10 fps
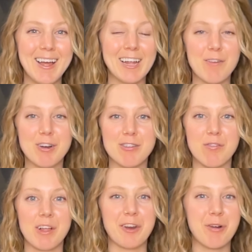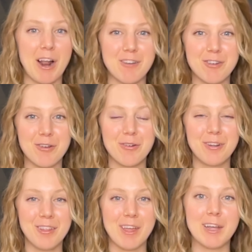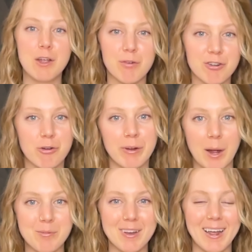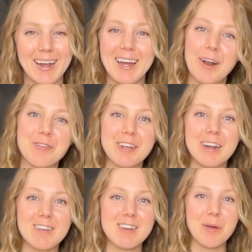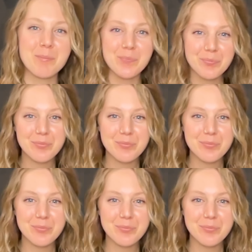Give yourself a lot of gratitude. Thank you for showing up today, and I'll see you next time.